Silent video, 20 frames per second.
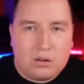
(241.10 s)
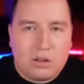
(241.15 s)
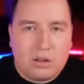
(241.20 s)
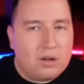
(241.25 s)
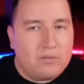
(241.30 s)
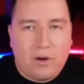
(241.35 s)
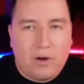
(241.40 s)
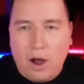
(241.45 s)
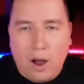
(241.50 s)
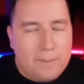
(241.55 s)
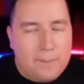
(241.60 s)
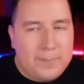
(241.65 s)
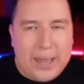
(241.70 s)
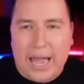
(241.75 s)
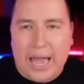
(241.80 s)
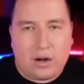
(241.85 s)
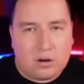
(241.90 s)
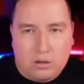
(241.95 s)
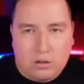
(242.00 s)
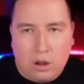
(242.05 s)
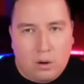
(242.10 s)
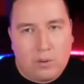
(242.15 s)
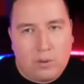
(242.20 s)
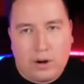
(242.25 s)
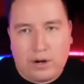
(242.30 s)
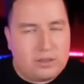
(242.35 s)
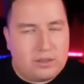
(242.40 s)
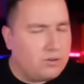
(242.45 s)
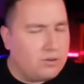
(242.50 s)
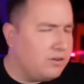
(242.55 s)
of a battle
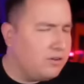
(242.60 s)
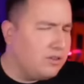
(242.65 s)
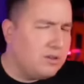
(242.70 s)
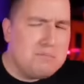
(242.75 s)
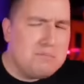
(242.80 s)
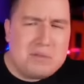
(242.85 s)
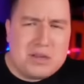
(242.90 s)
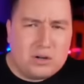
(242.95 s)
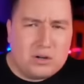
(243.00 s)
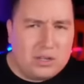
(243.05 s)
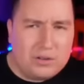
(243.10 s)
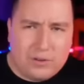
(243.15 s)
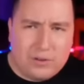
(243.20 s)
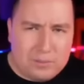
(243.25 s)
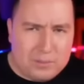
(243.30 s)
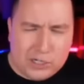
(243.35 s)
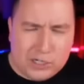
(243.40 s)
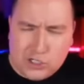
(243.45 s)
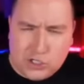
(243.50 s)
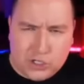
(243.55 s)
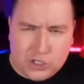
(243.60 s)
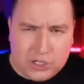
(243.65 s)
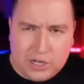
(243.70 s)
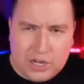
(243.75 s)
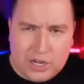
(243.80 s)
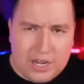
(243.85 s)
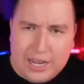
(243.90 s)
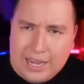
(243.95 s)
already. They're in the middle of a mission,